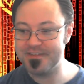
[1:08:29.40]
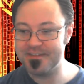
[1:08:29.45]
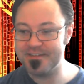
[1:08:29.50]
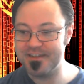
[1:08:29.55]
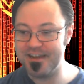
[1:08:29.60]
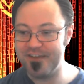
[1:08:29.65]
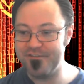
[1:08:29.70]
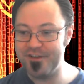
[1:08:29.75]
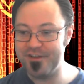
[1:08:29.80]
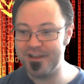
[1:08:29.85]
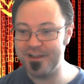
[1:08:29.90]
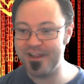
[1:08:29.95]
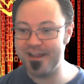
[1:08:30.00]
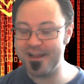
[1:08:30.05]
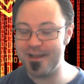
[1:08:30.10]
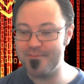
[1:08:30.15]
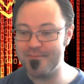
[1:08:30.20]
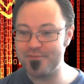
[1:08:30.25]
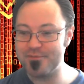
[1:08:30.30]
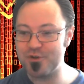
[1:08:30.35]
I feel like
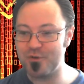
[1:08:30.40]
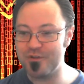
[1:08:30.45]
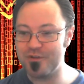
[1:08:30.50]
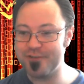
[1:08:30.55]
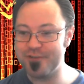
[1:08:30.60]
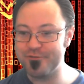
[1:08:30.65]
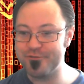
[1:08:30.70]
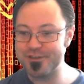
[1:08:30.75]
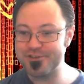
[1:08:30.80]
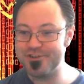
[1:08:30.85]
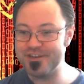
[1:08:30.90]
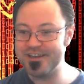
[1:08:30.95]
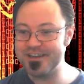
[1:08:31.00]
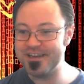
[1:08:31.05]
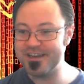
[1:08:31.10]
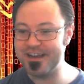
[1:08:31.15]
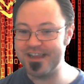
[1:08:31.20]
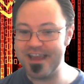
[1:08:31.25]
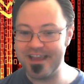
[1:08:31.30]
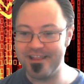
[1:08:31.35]
I'm totally restricted.
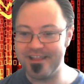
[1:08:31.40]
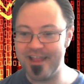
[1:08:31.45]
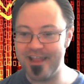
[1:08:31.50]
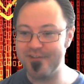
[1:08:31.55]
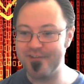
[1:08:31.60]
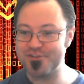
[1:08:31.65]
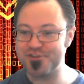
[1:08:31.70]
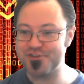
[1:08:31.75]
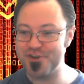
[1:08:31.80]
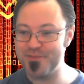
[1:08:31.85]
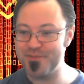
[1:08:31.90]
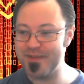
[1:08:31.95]
I can't live stream,